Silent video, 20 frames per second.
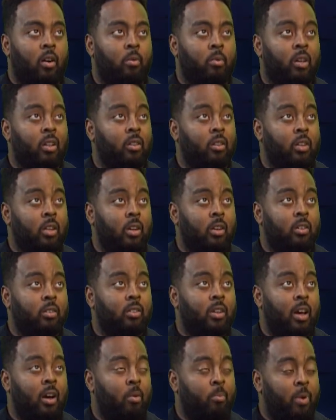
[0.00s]
can lead us
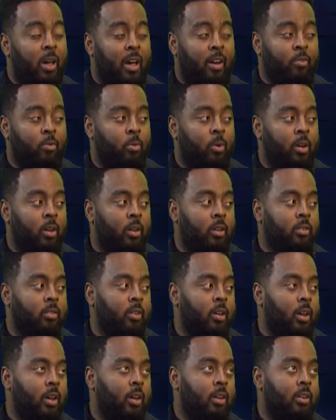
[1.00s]
down pathways
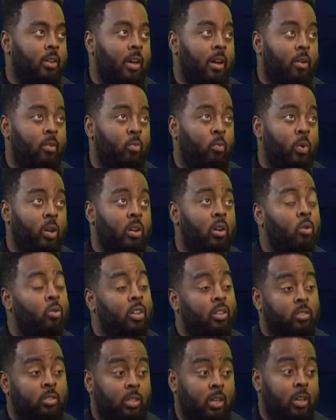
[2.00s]
that we don't
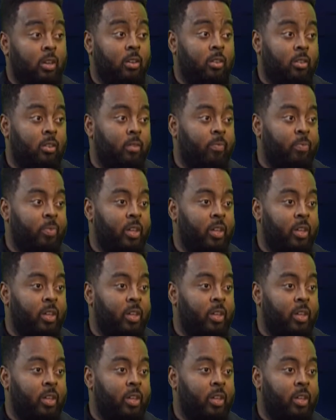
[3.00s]
intend.